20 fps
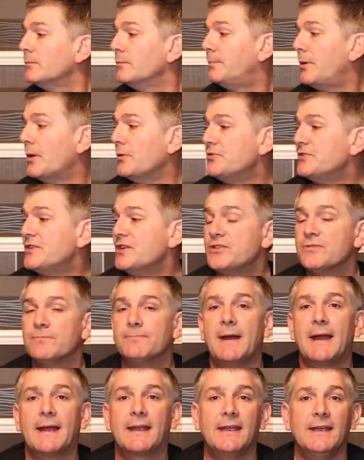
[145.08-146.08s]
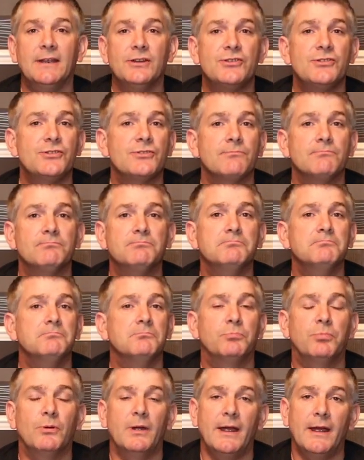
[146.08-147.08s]
postage and package,
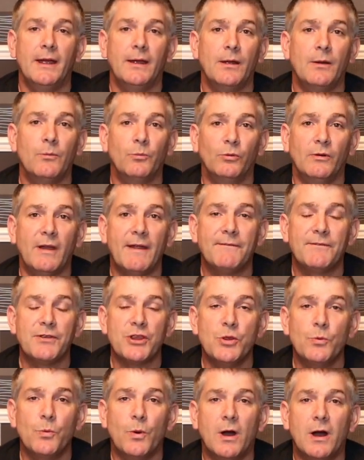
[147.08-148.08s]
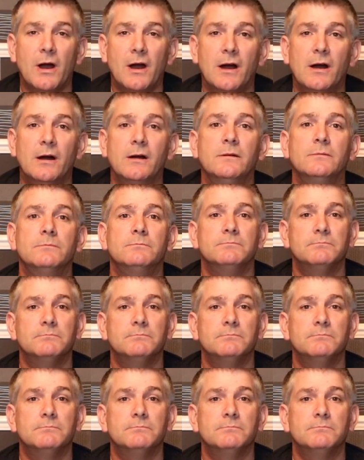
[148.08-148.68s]
where wherever you are,